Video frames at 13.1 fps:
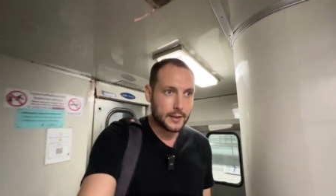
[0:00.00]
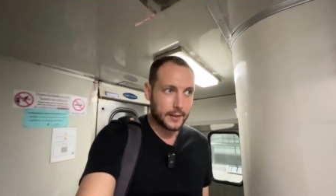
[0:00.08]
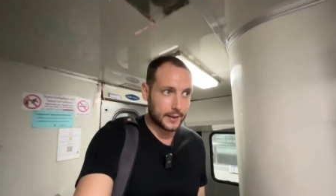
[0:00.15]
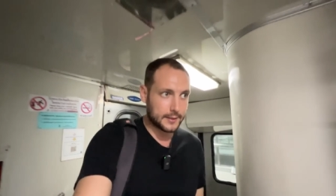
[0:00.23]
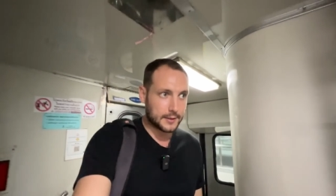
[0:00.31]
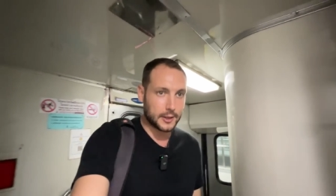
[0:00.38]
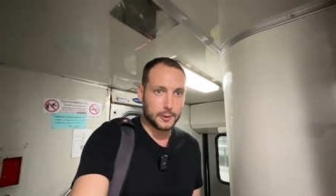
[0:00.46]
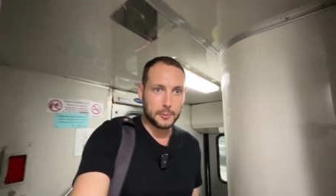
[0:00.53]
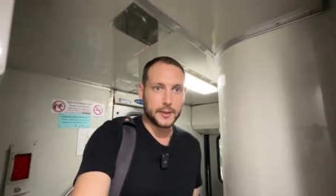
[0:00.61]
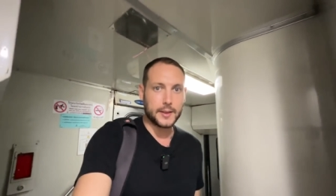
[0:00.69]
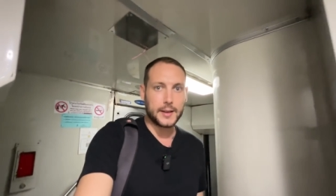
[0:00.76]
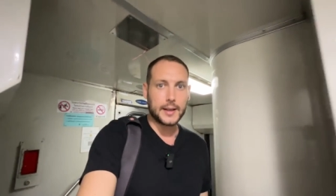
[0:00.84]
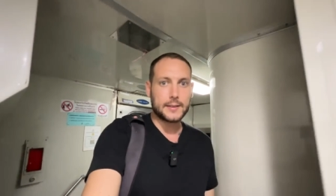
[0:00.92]
That's going to be
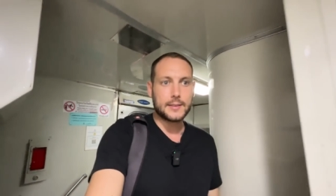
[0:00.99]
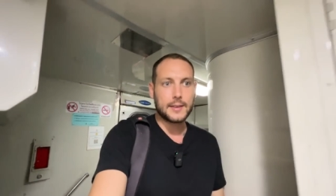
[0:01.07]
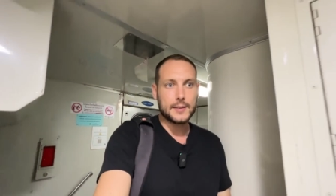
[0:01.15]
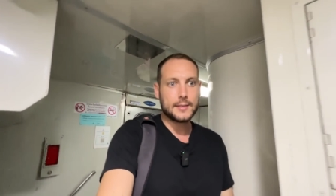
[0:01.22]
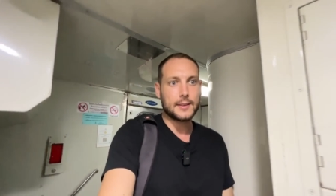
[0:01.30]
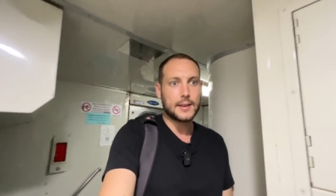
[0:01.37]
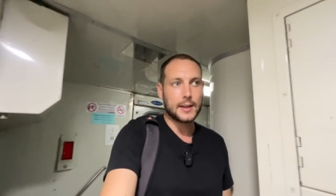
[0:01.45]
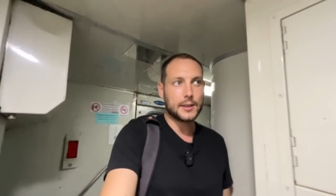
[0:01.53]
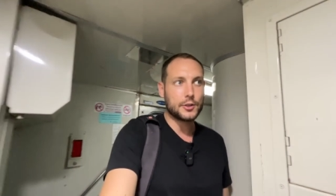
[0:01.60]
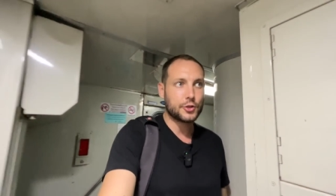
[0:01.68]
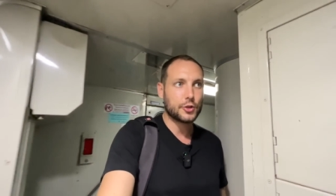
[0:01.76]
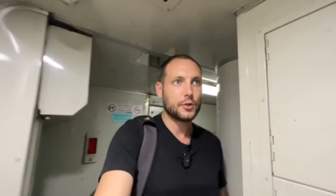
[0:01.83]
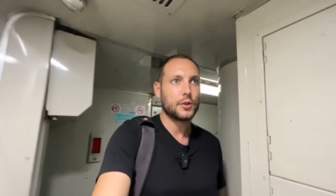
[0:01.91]
the next
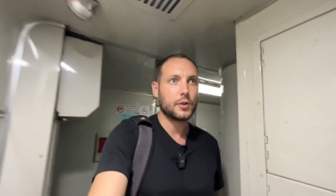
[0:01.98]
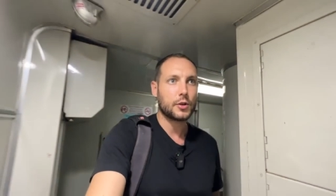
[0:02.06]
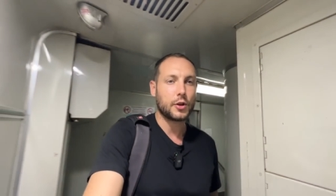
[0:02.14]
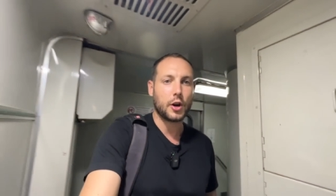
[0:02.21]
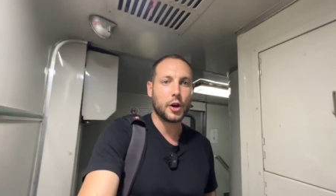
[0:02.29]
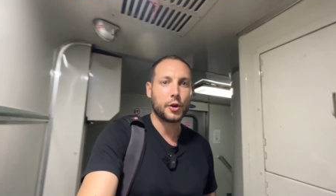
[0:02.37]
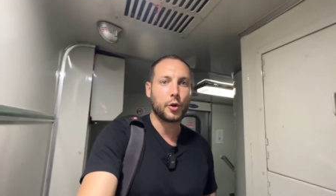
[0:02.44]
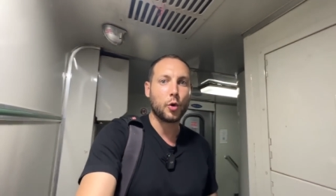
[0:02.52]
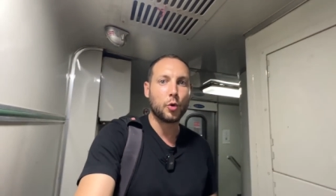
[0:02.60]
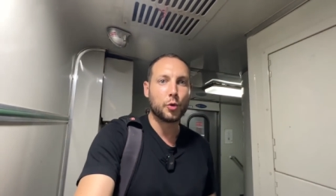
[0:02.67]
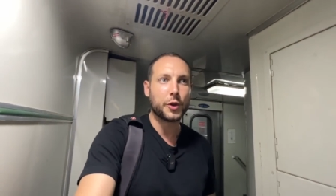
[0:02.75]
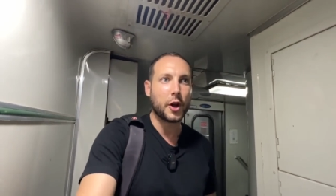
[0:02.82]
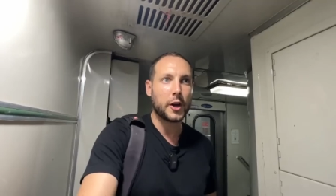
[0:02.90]
destination. Got an
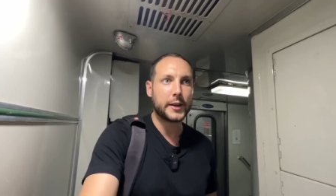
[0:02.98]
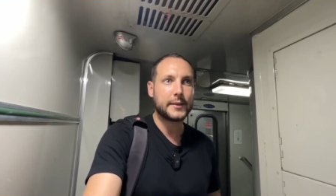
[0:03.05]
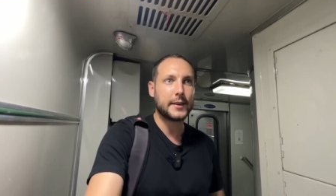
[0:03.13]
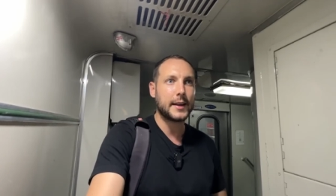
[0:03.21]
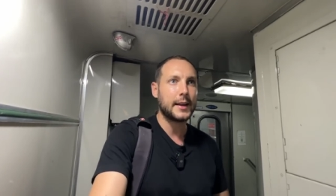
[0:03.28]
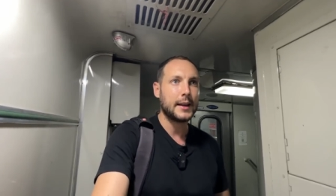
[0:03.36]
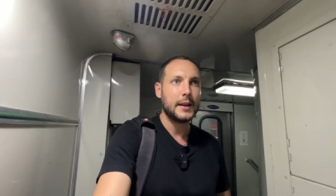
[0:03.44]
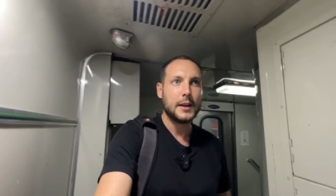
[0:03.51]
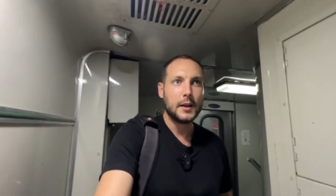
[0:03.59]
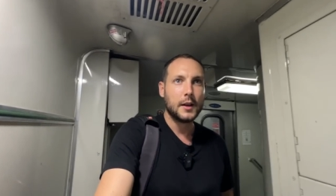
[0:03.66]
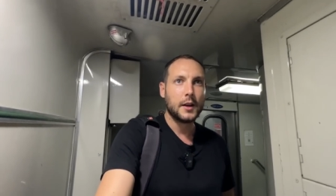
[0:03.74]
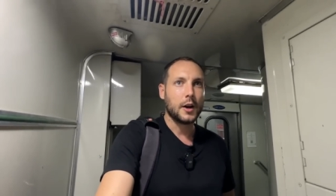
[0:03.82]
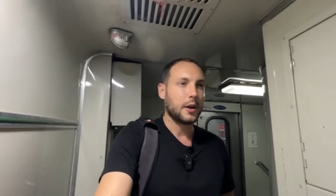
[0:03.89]
all-nighter
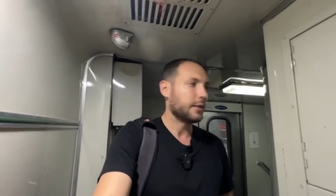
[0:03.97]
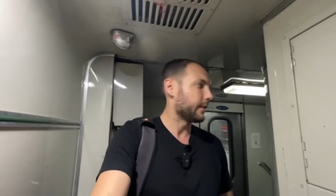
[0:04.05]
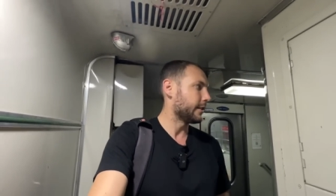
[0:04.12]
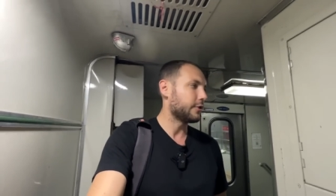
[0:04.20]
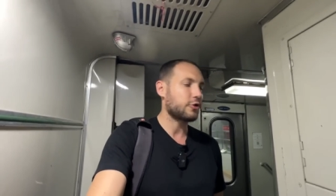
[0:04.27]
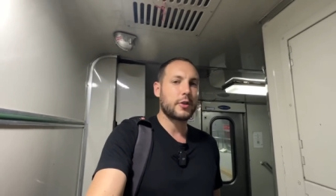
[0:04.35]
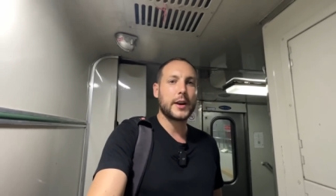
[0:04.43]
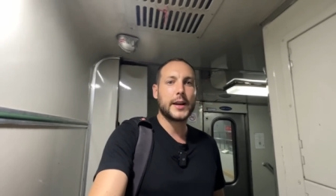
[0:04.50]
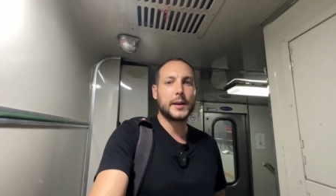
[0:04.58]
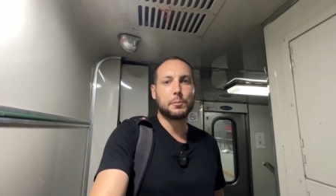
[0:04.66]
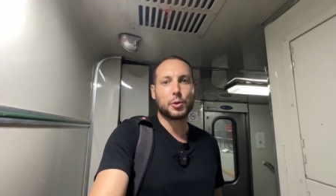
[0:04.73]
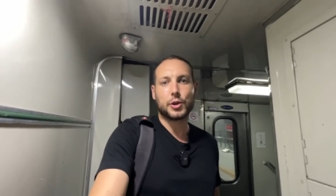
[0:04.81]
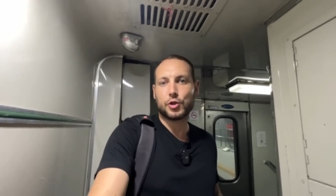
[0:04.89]
on this
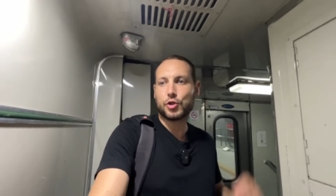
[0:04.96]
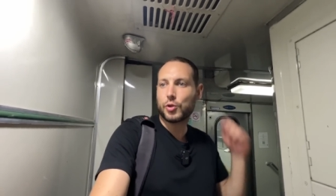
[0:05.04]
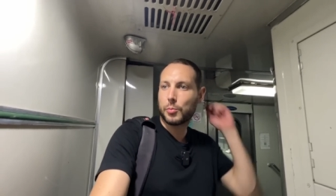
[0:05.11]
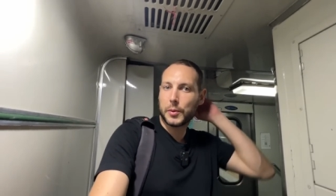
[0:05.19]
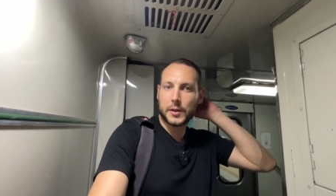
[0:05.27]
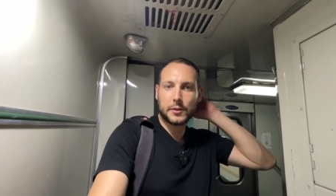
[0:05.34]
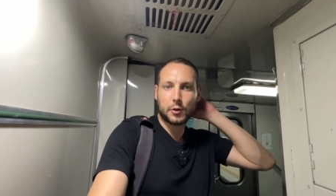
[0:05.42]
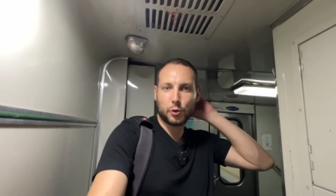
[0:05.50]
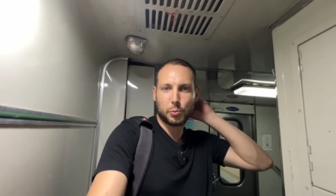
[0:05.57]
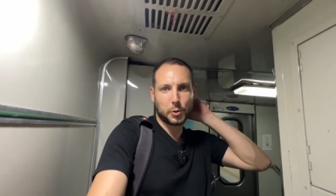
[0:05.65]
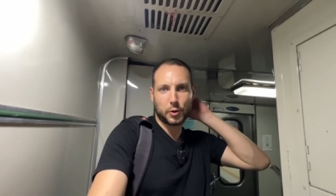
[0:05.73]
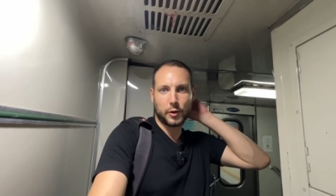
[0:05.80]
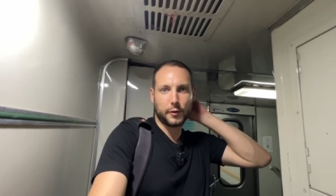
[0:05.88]
train, but it should be
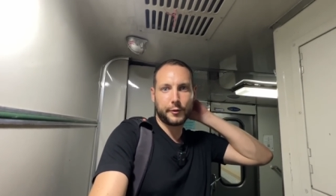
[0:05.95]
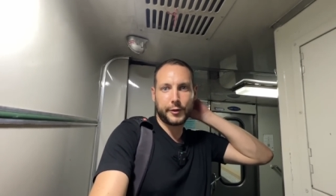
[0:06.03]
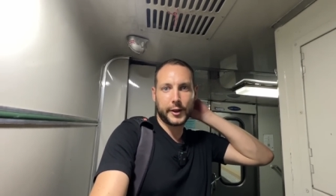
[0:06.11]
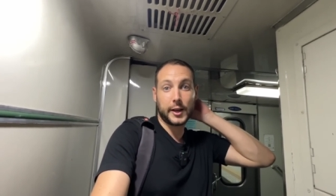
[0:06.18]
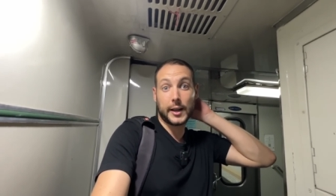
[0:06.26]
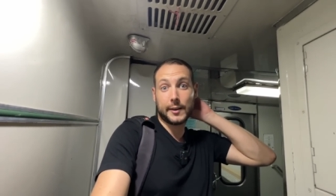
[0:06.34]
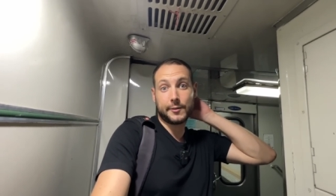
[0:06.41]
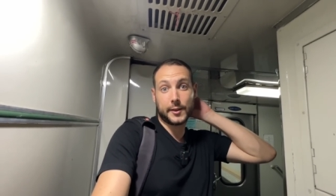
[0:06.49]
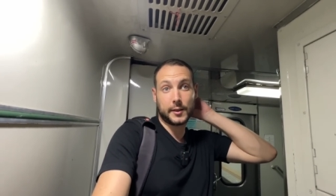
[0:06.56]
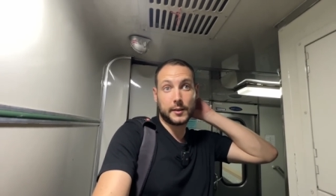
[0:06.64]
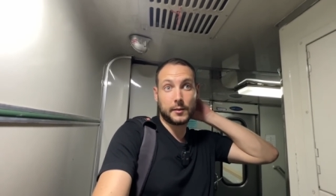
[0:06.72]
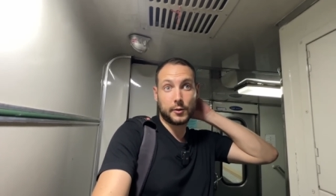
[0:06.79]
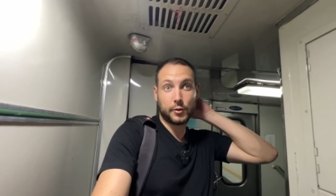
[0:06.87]
super comfy. I
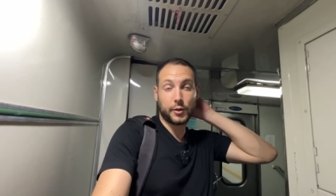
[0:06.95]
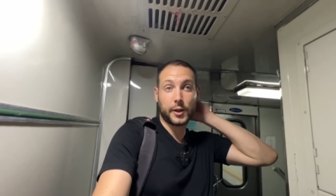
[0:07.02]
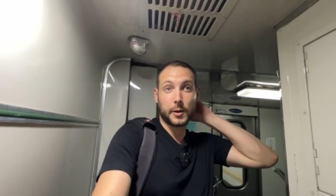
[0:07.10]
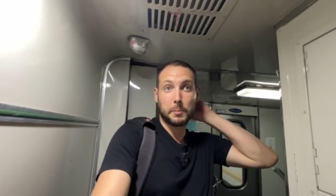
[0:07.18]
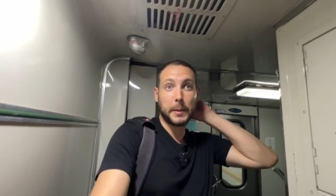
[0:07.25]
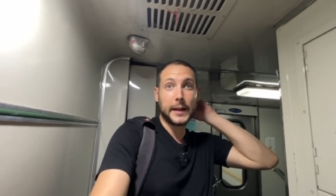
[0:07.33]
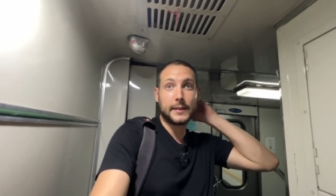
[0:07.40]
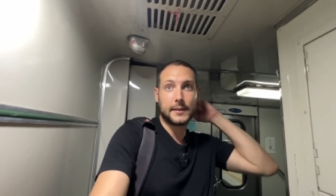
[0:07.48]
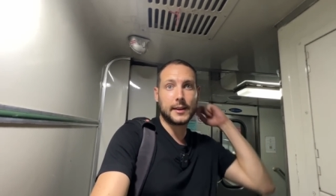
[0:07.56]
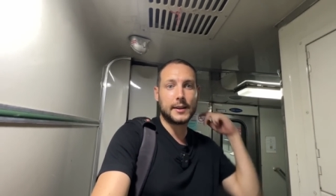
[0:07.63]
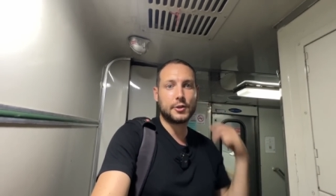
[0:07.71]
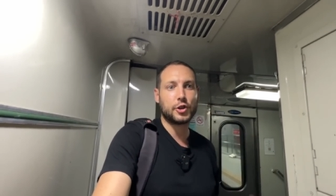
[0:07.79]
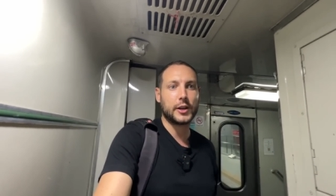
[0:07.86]
haven't done a bed
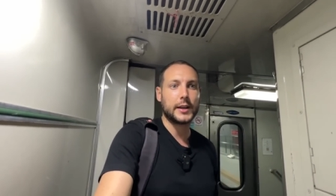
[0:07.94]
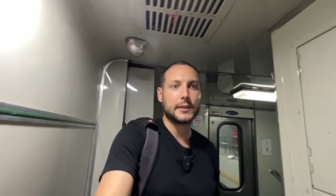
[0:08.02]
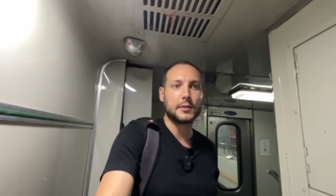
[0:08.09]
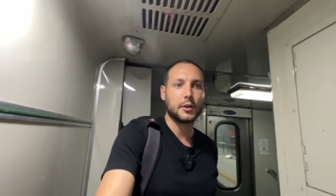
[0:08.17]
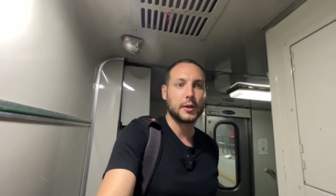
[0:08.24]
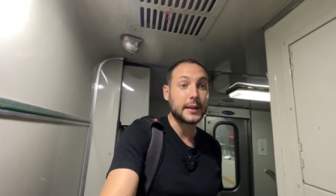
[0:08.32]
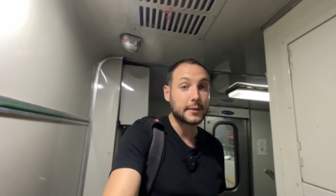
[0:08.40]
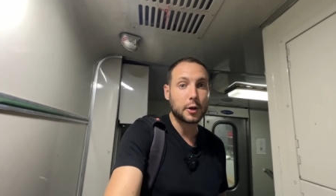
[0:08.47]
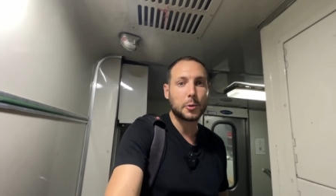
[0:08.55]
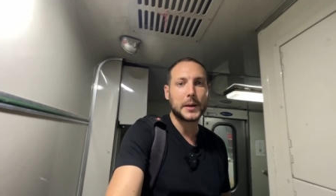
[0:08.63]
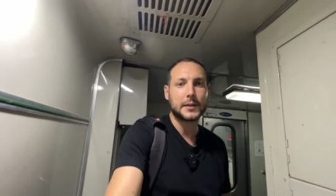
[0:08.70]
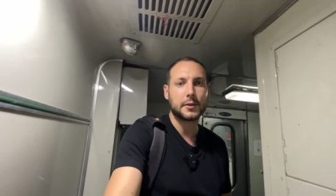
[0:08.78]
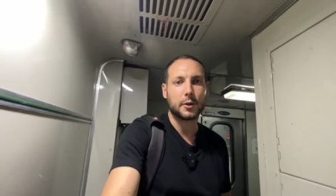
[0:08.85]
test yet, so let's go
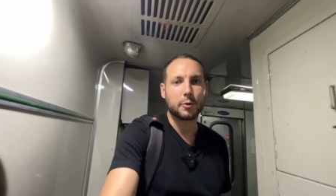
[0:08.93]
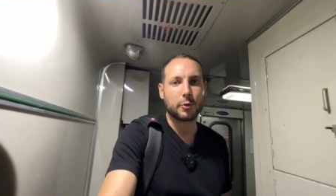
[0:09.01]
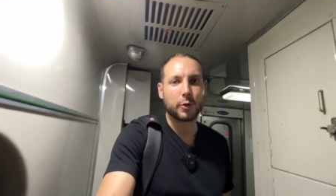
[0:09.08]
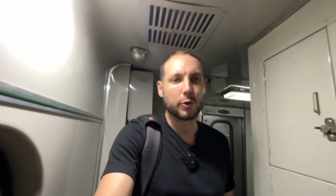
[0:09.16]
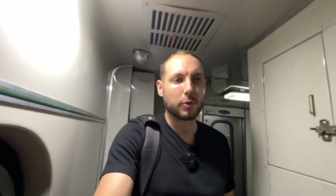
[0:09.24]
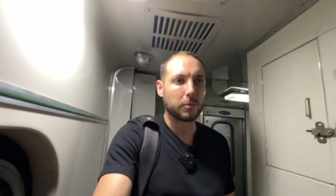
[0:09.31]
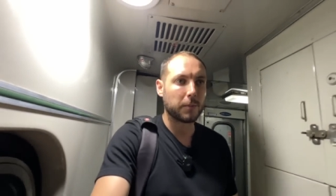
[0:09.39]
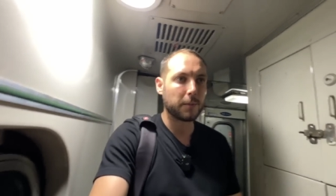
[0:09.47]
back to the room.